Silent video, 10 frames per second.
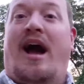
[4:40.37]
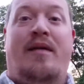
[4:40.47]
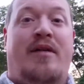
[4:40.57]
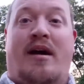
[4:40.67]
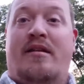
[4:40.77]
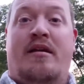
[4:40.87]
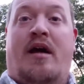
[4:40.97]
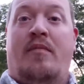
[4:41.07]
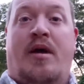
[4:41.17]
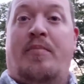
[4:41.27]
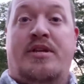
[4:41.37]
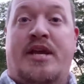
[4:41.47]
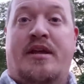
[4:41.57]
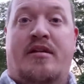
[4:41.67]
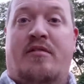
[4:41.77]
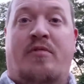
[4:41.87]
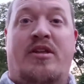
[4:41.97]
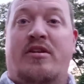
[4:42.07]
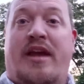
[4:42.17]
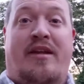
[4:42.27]
I'm not particular
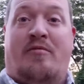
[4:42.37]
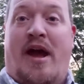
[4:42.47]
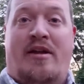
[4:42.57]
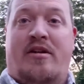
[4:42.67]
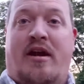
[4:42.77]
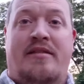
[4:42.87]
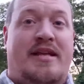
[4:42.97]
whether you get it right or not.